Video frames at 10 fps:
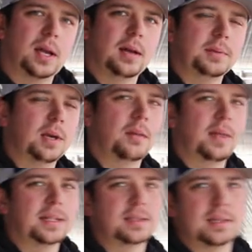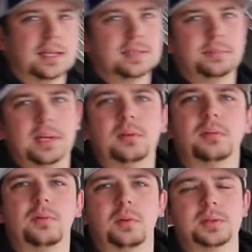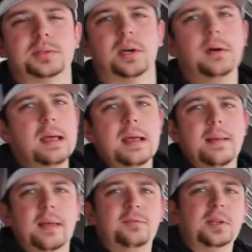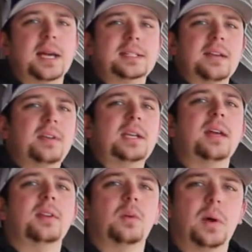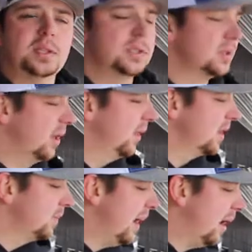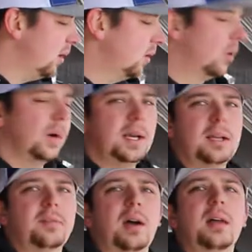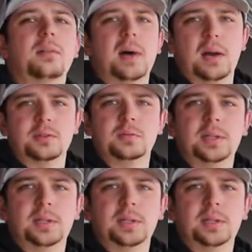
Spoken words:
You know, that's a big one for us. So if you guys have any other questions on this model or any of the other models we